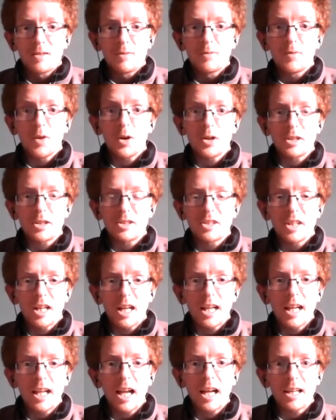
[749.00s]

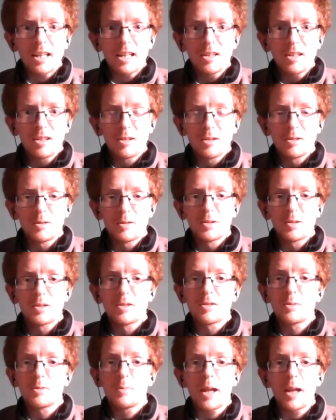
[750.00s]
Fortunately, I
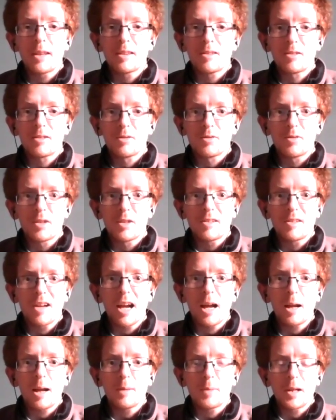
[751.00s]
spent the
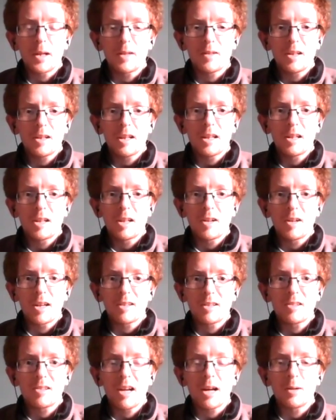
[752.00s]
time in
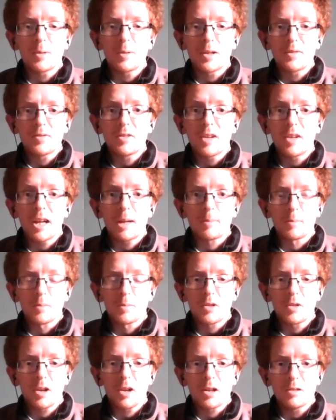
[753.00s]
a cell with Tim,
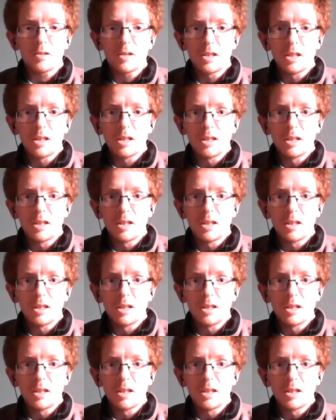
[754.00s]
so